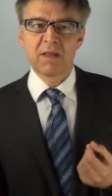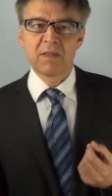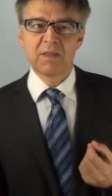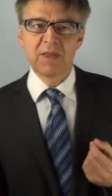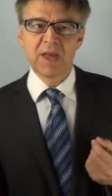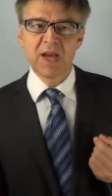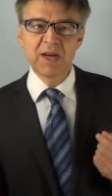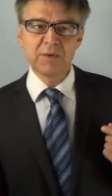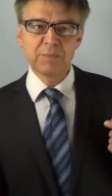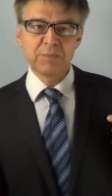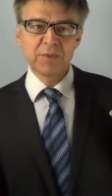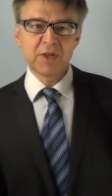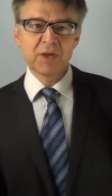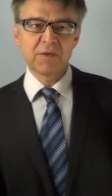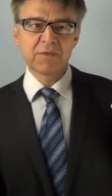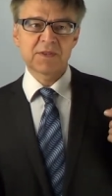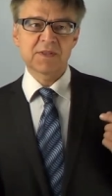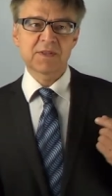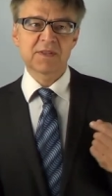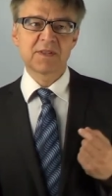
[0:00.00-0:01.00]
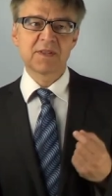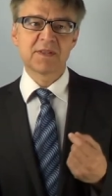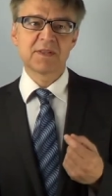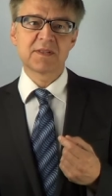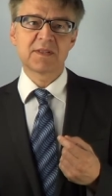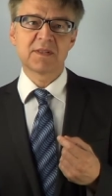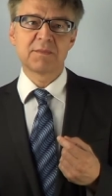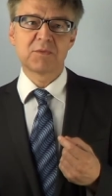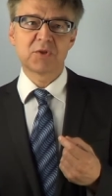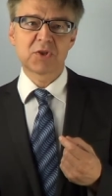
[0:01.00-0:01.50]
The entropy of the
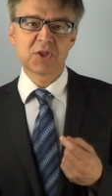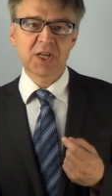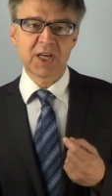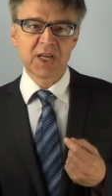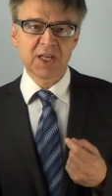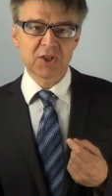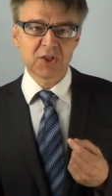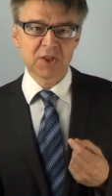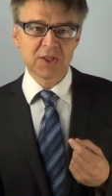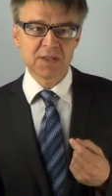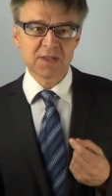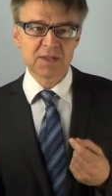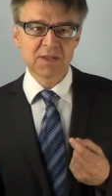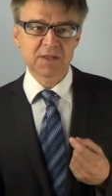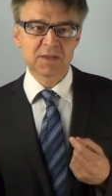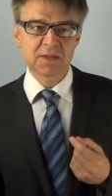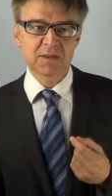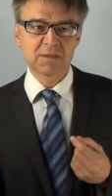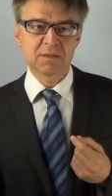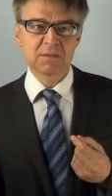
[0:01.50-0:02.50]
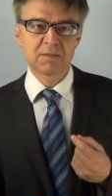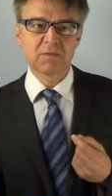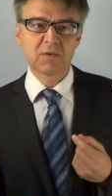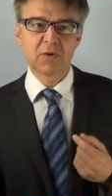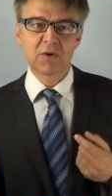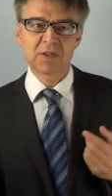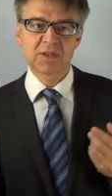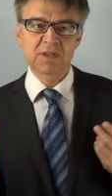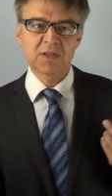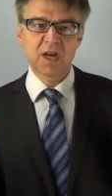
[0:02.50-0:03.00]
system changes,
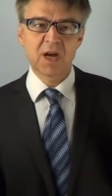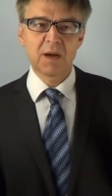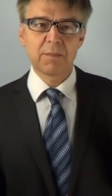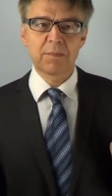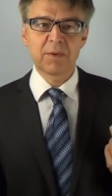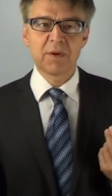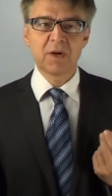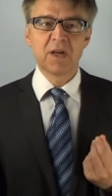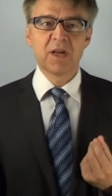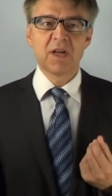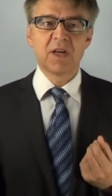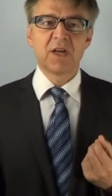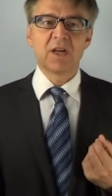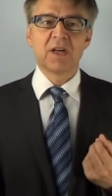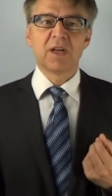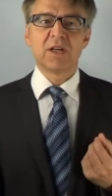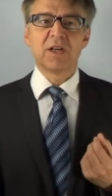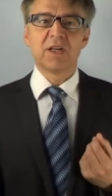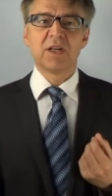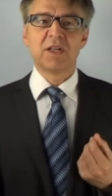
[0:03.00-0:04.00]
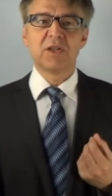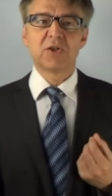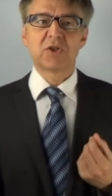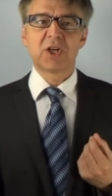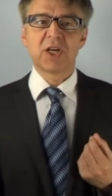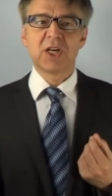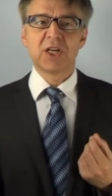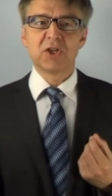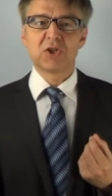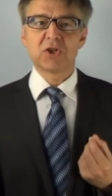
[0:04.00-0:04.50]
for example, in
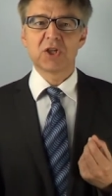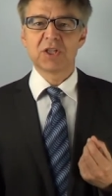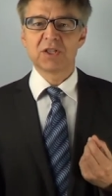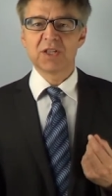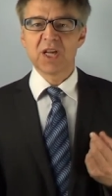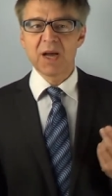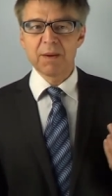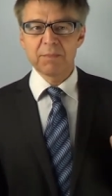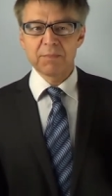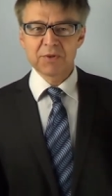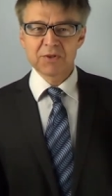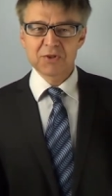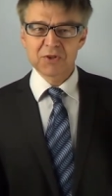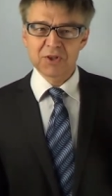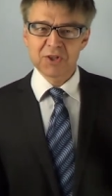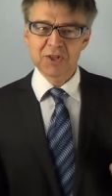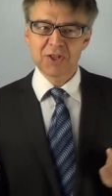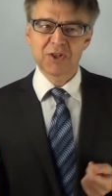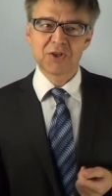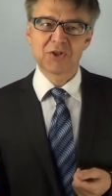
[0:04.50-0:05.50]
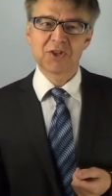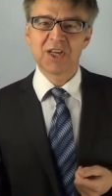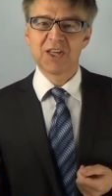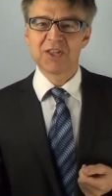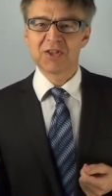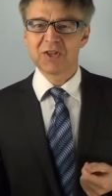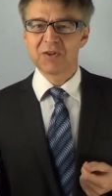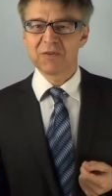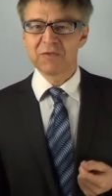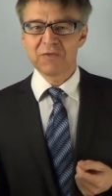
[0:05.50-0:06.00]
changing temperature, in
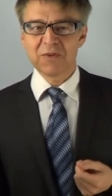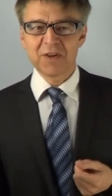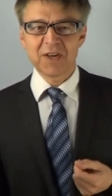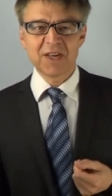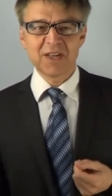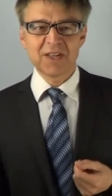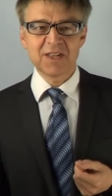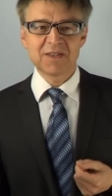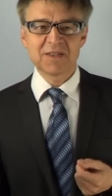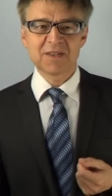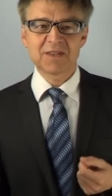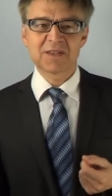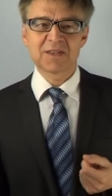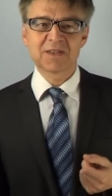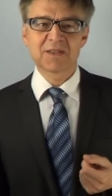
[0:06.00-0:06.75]
changing phase,